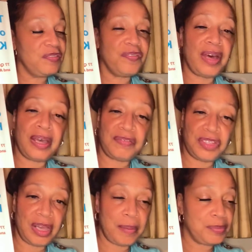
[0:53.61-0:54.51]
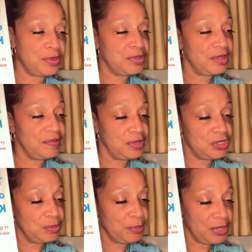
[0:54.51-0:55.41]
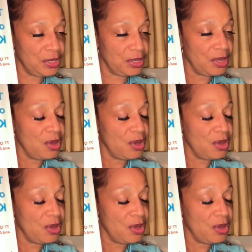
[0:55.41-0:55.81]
five chapters of this book,